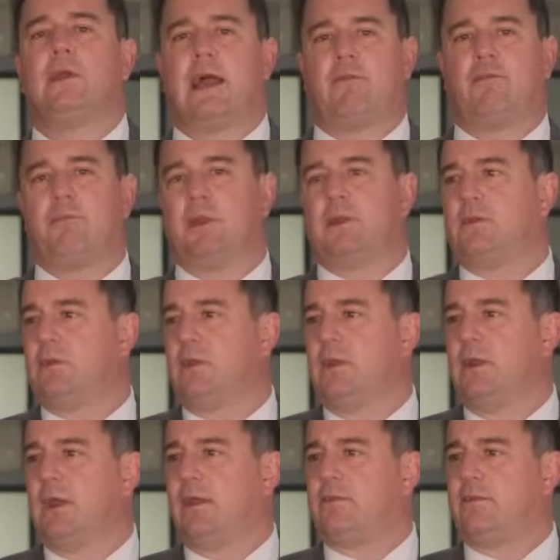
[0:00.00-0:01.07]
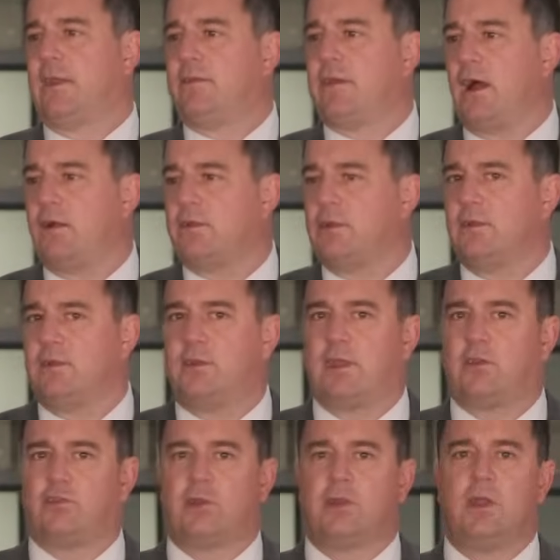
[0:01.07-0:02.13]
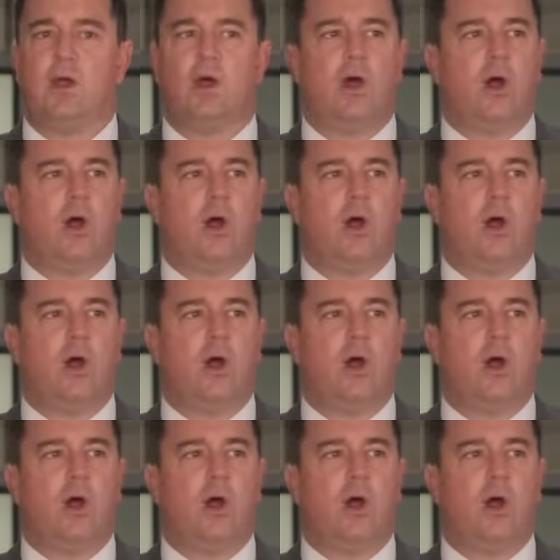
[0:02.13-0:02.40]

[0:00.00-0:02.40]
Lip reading: government as set out in Section